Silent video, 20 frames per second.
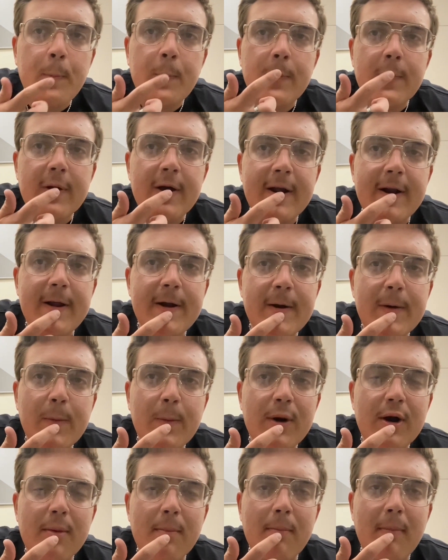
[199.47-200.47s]
right here,
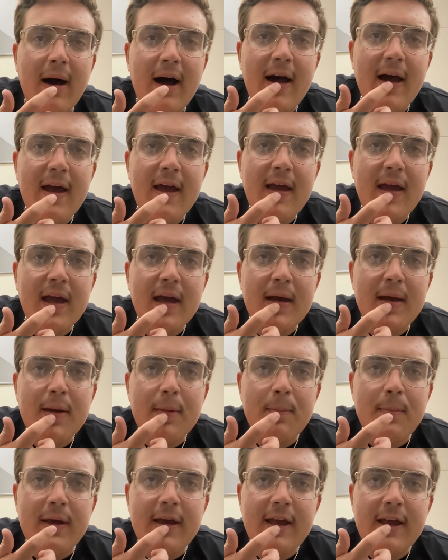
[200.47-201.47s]
where my
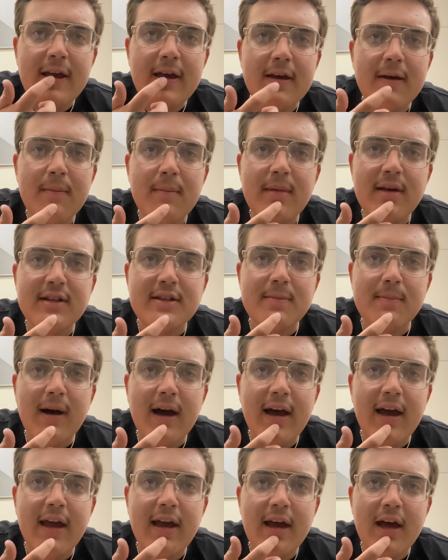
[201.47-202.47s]
pink meets
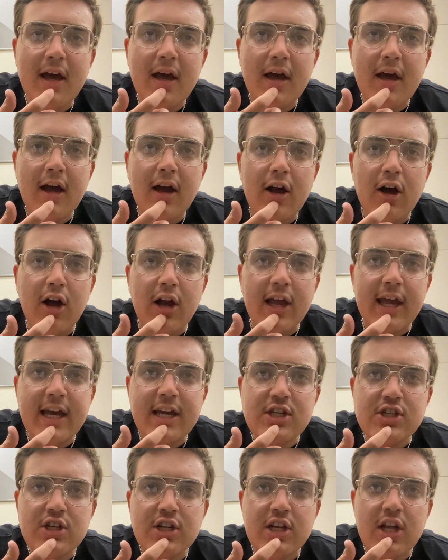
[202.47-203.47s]
my
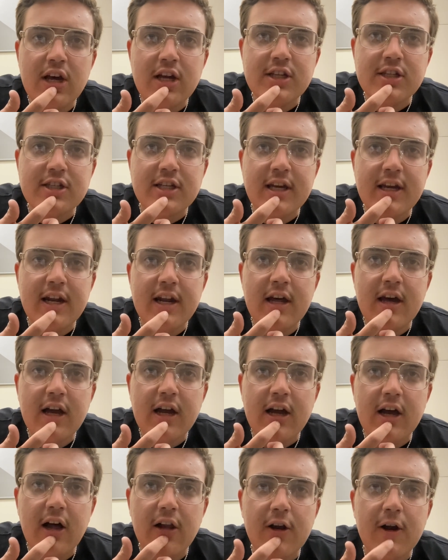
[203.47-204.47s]
Caucasian skin
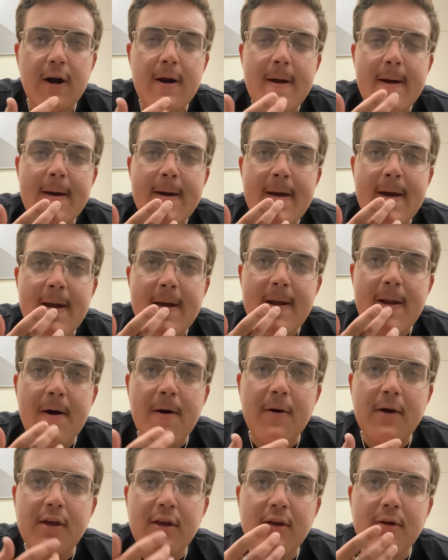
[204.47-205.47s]
color. You know,
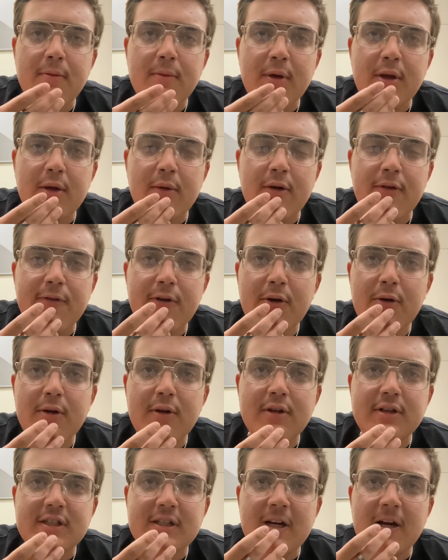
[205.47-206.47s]
you can refer to it
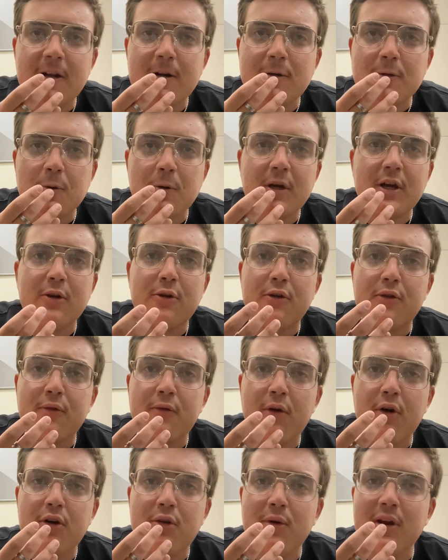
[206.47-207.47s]
as colors, or you can
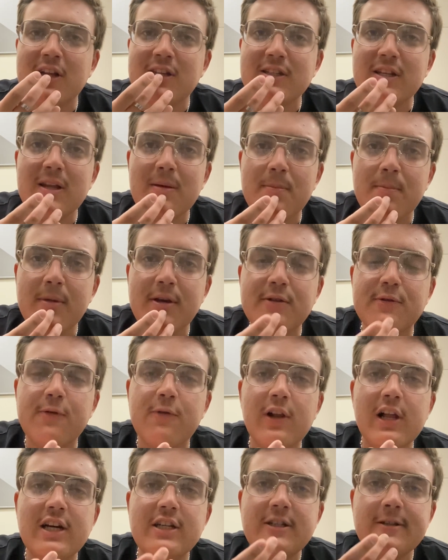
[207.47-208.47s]
refer to it as lip meets
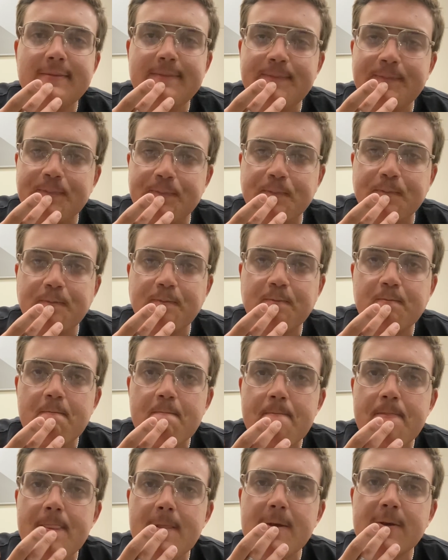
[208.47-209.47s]
flesh.
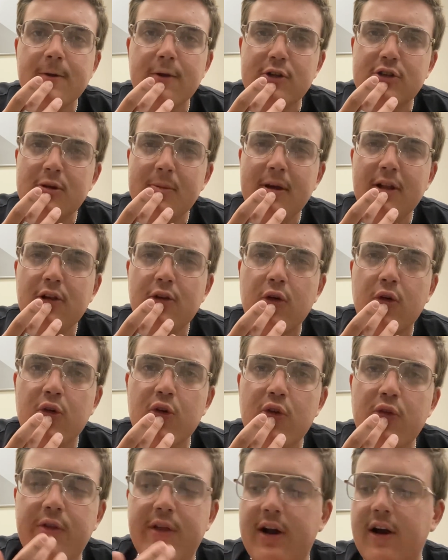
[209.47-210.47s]
So there should be a little
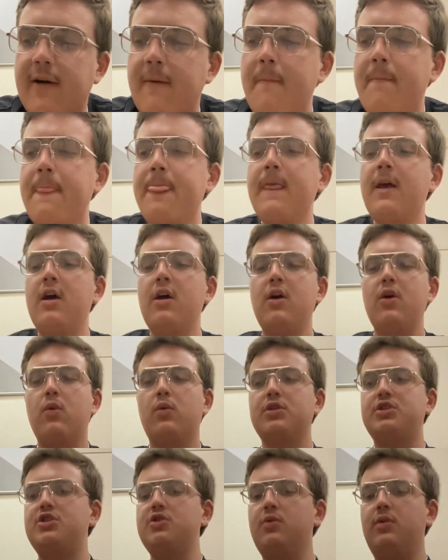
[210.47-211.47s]
groove there.
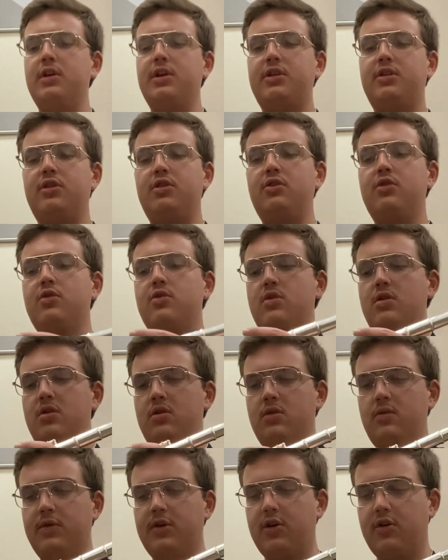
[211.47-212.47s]
What you want to do
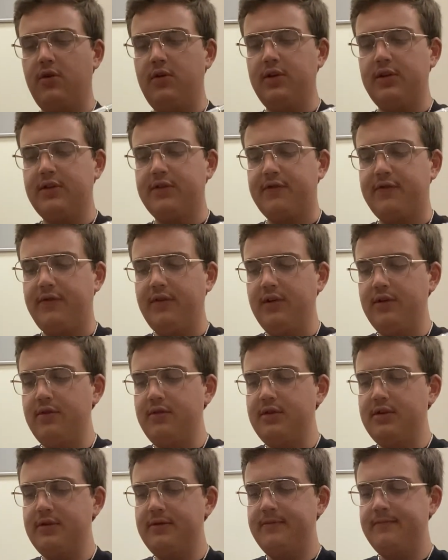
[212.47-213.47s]
when you're holding this flute,